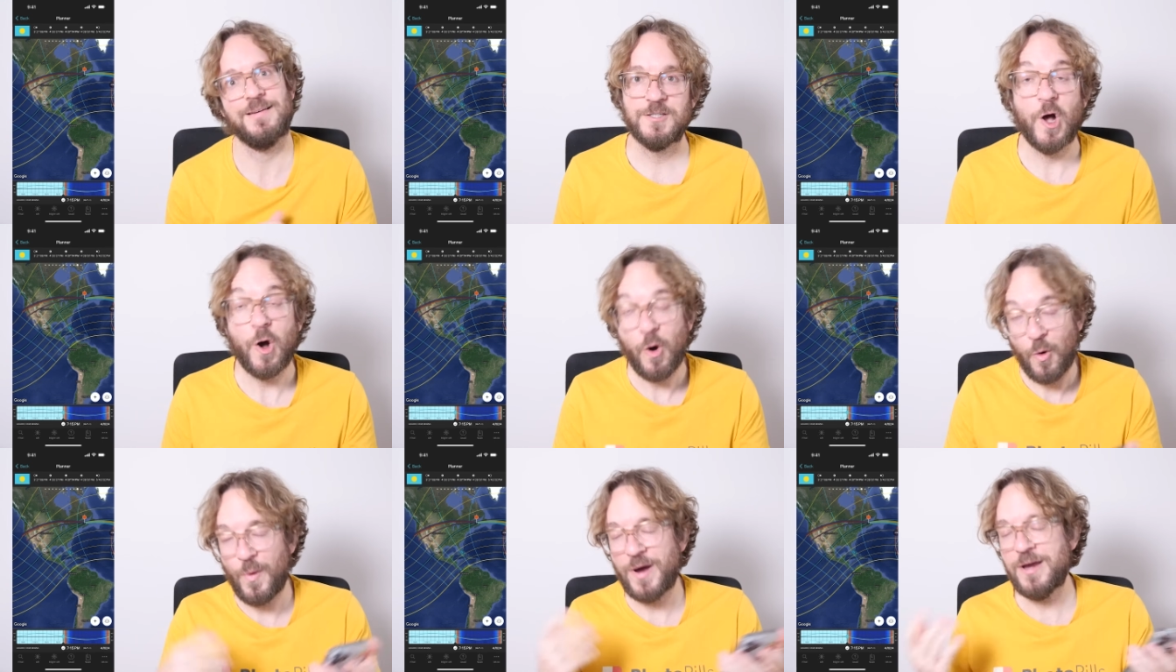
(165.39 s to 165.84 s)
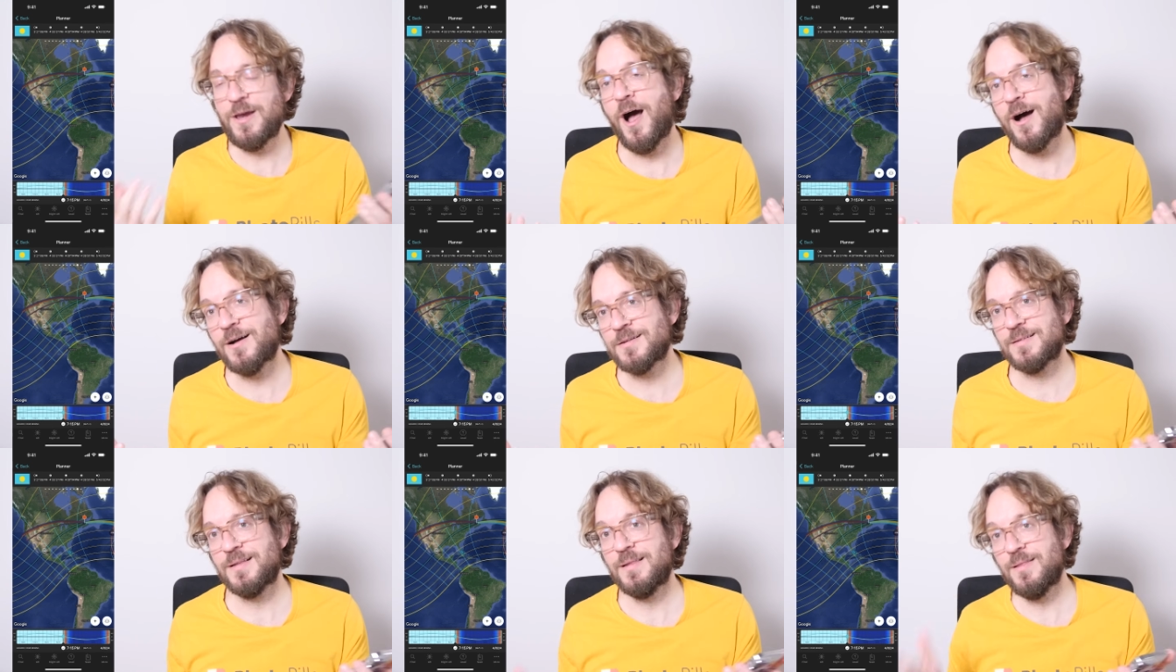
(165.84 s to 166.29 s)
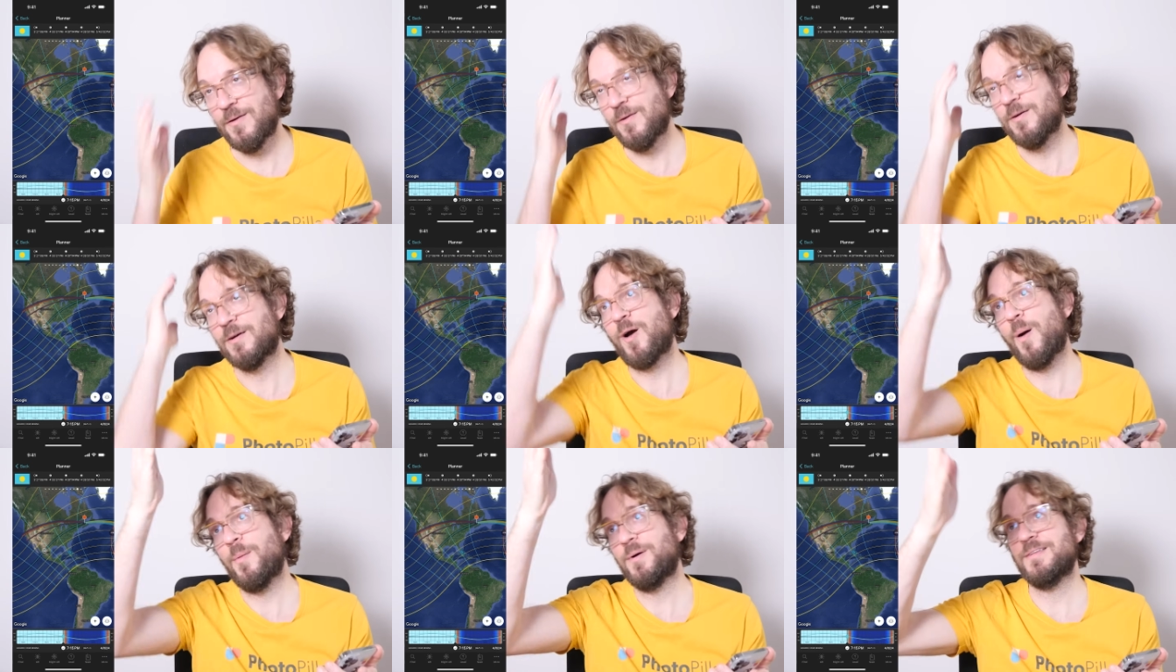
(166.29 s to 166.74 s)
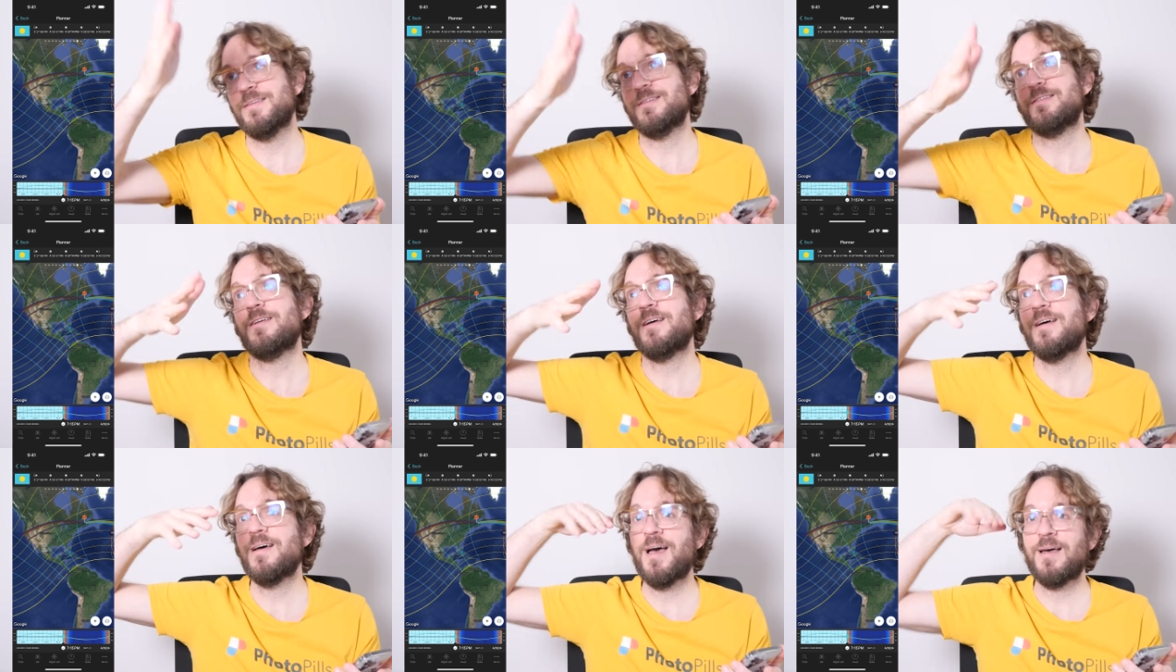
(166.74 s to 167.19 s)
So why not? If the comet
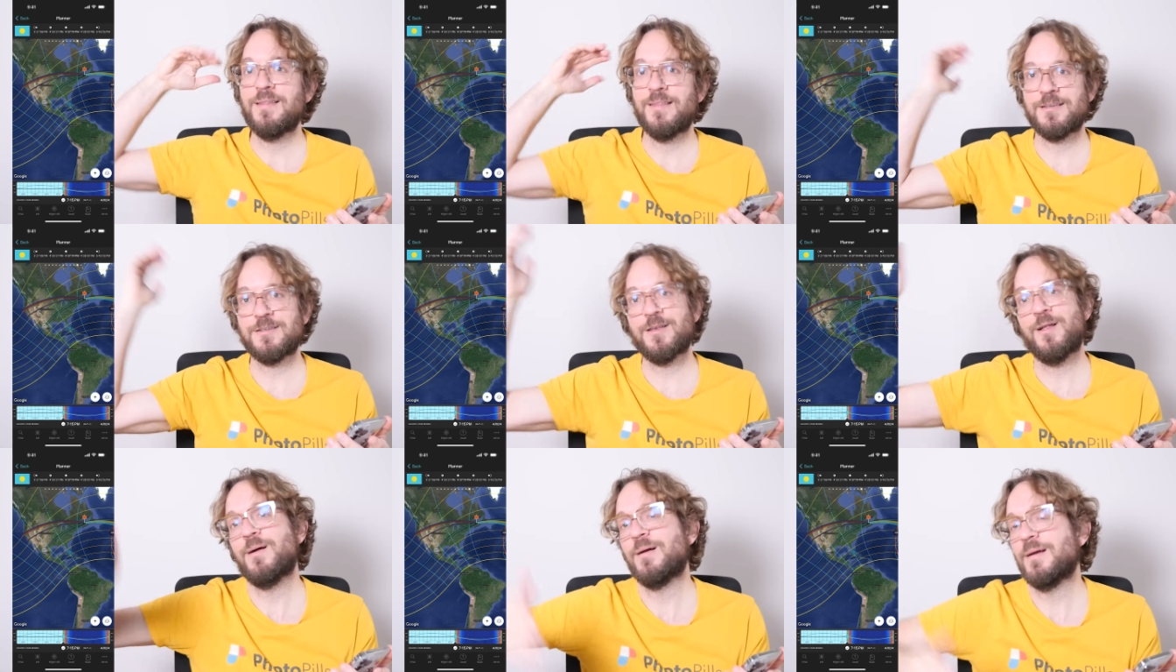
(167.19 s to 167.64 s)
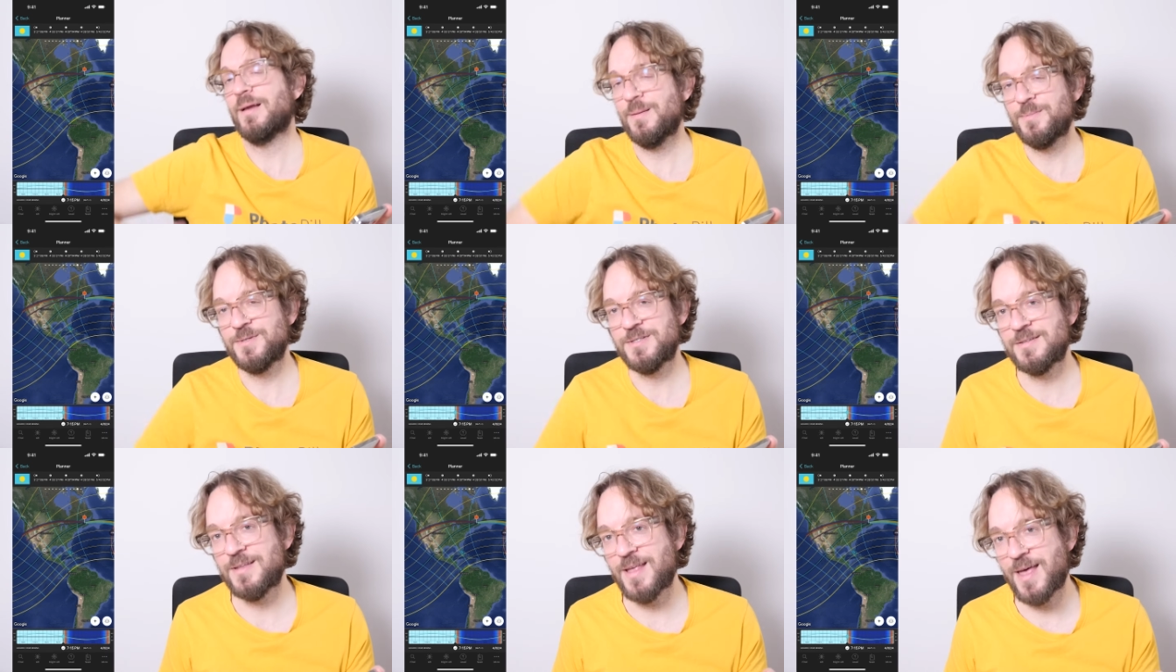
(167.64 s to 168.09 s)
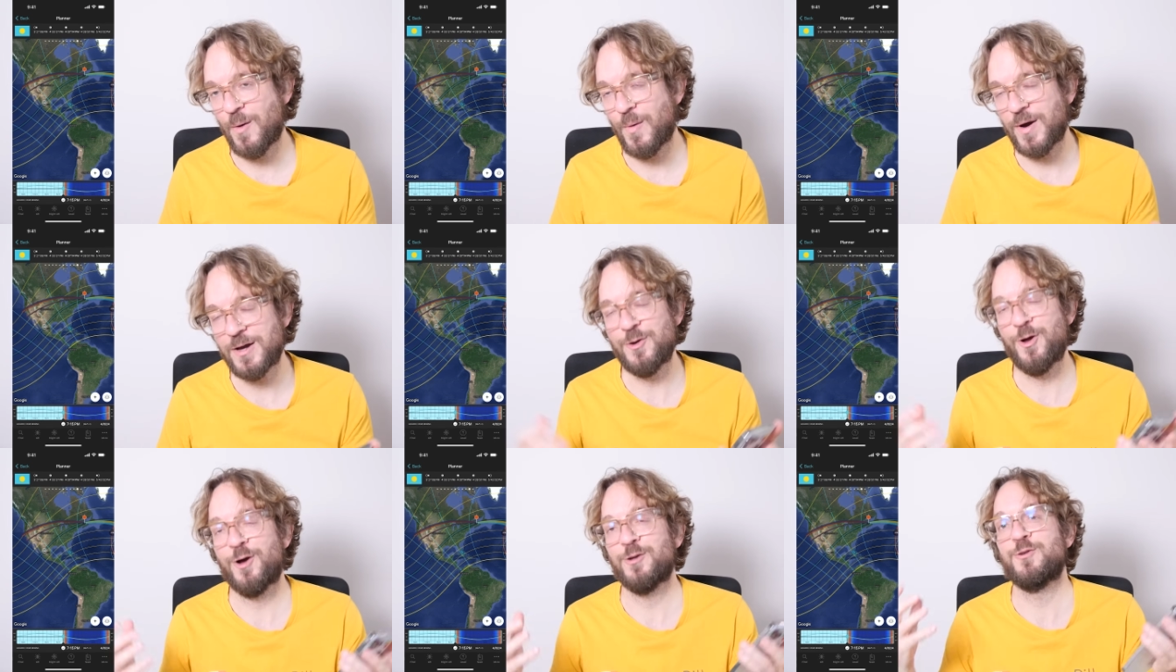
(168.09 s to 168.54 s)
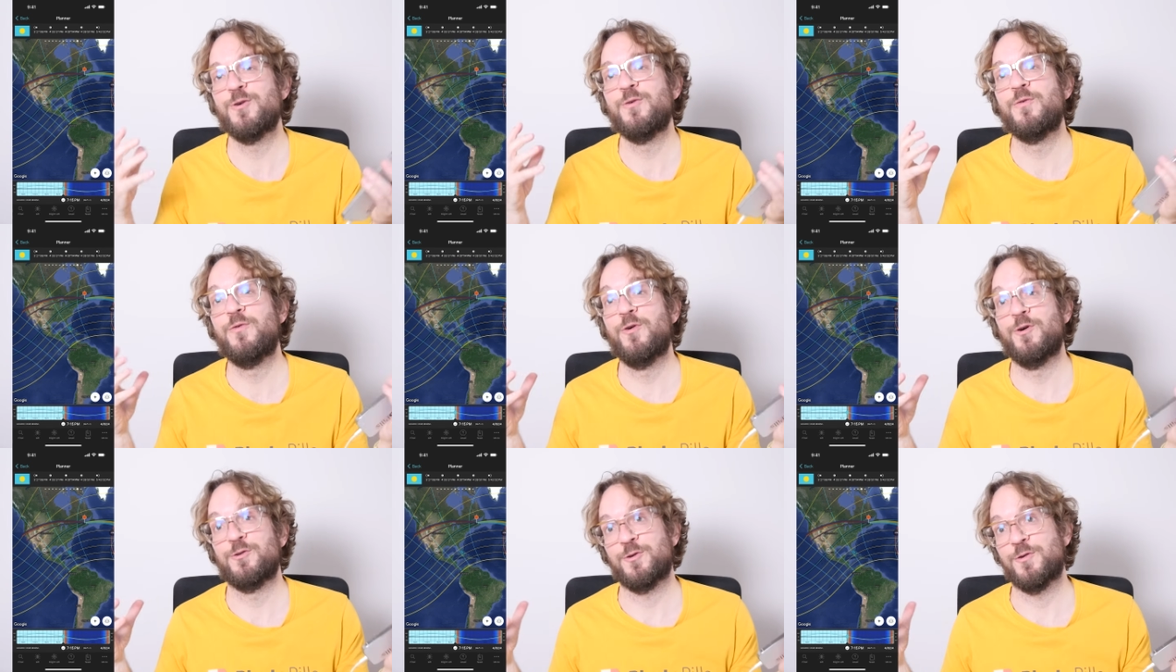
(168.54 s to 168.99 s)
is there and the solar eclipse is there, why not to
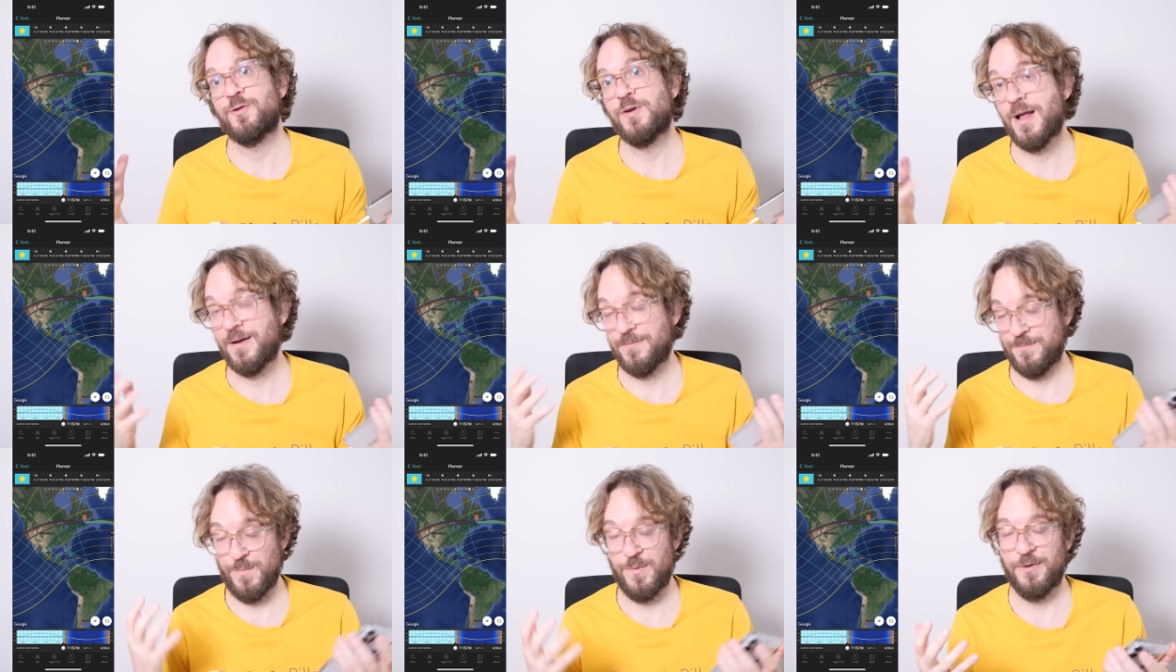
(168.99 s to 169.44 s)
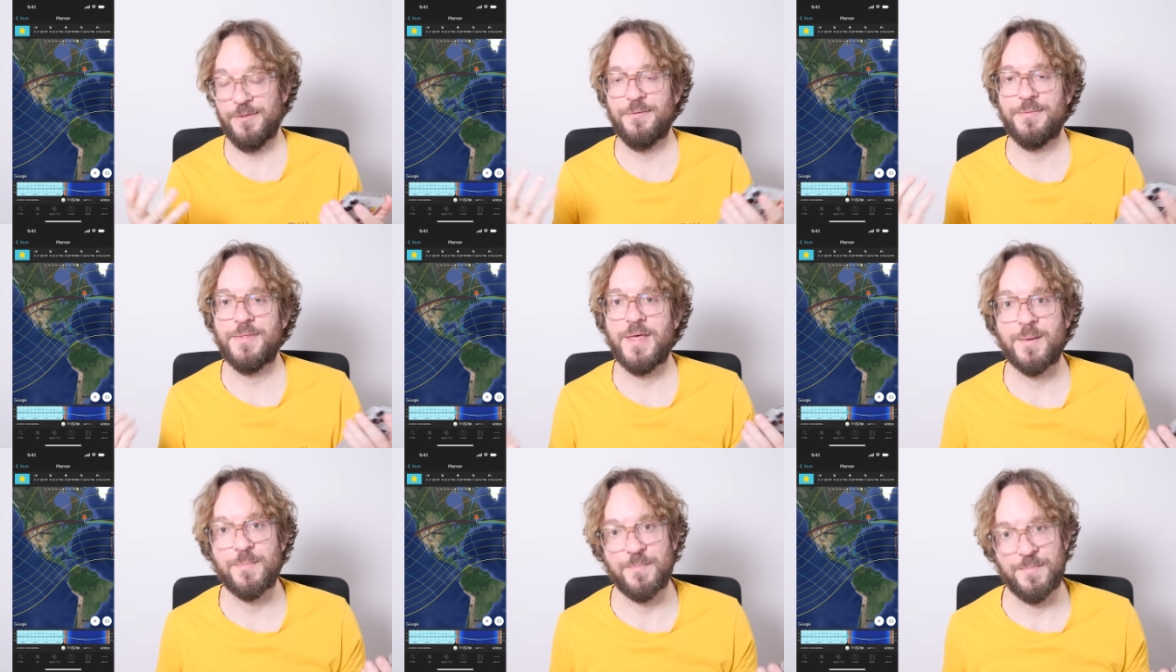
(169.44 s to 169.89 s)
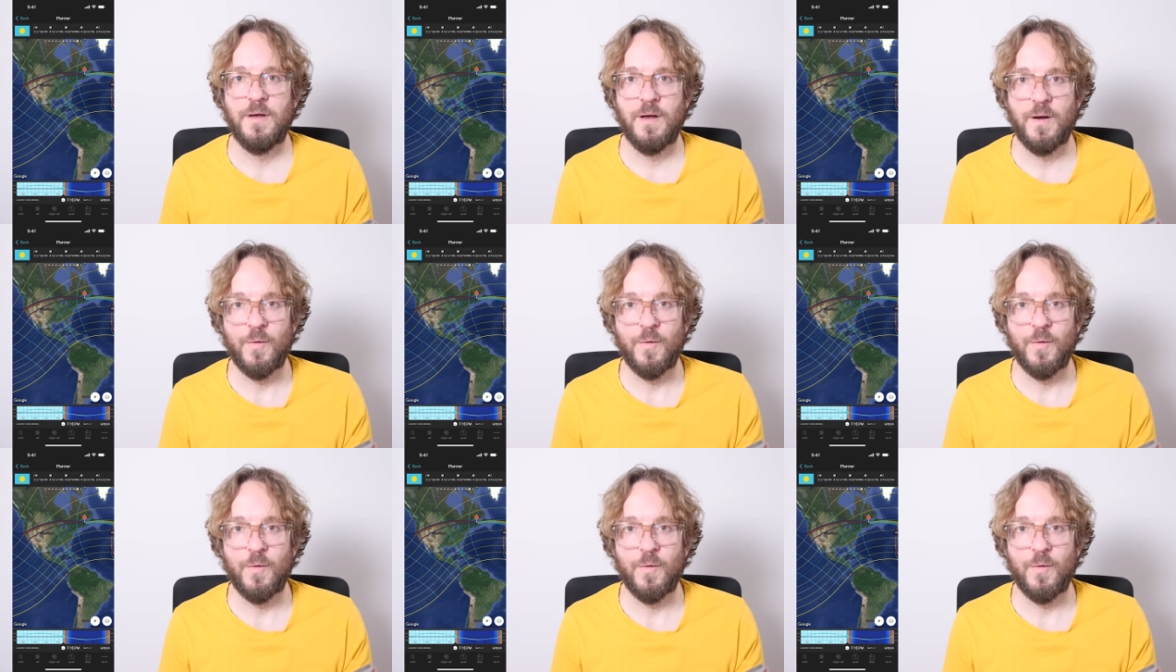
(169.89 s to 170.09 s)
photograph both of them?